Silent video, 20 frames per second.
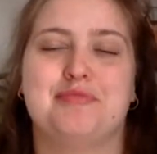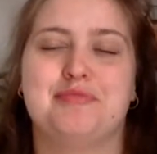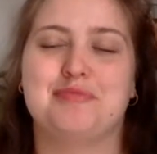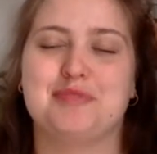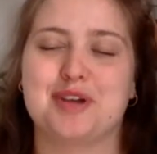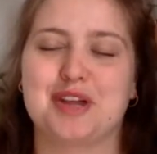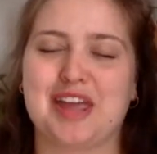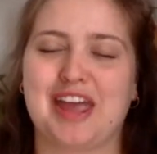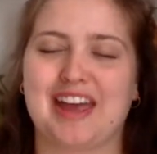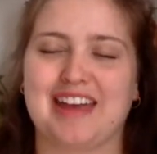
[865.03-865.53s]

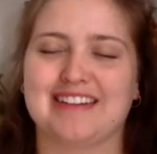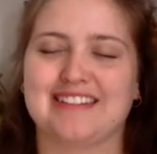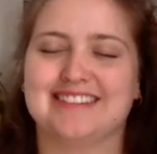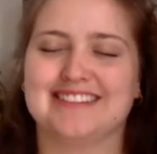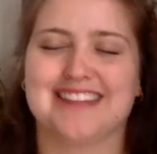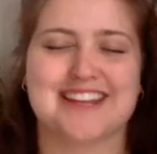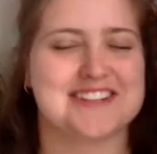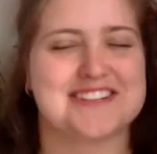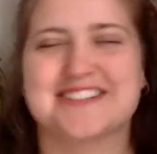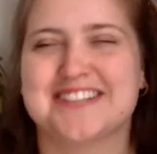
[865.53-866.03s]
But yeah,
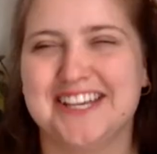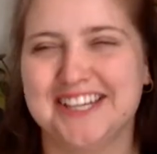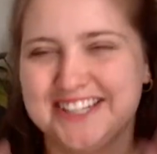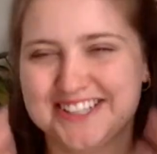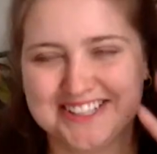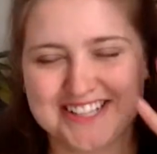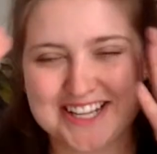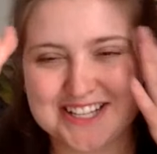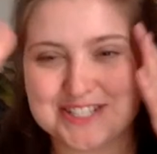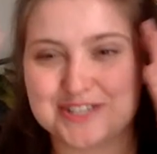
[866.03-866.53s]
that's
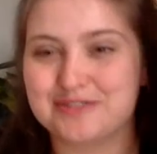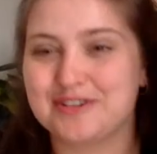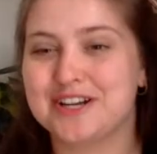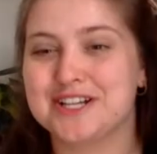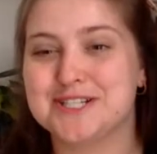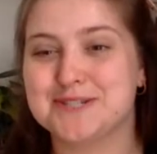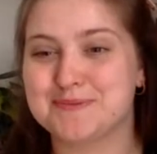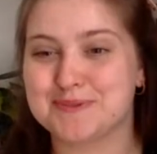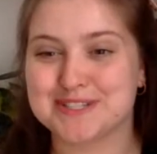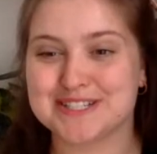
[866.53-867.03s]
a really
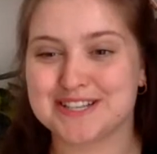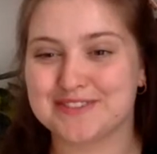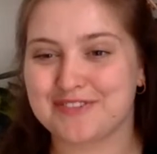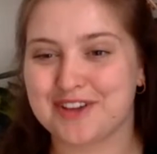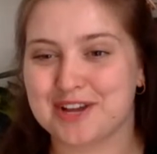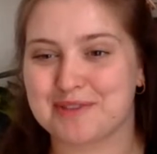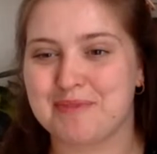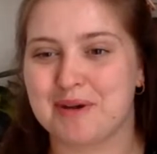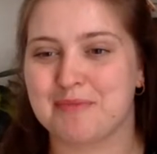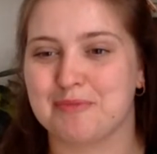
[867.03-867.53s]

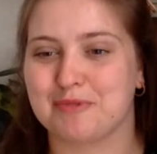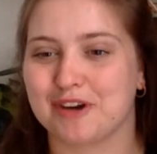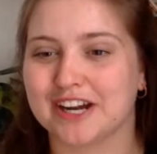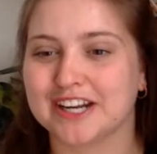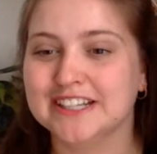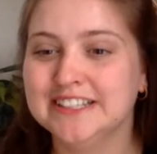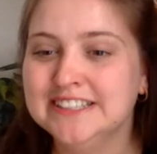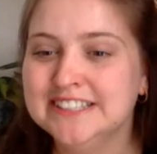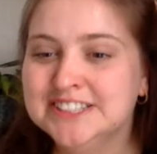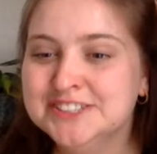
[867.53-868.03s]
specific memory.